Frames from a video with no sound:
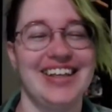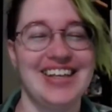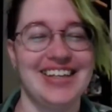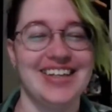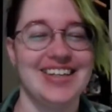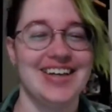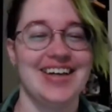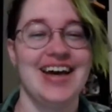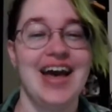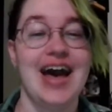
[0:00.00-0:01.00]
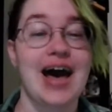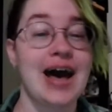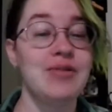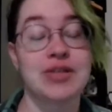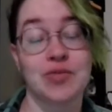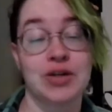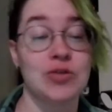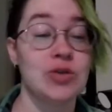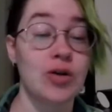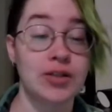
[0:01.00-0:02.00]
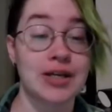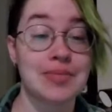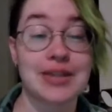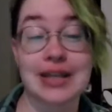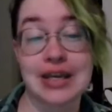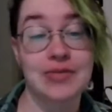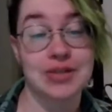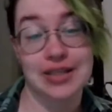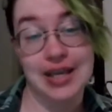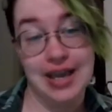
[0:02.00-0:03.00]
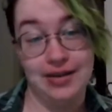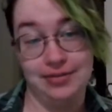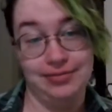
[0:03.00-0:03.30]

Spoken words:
Like, I was the one who told them that he was the king.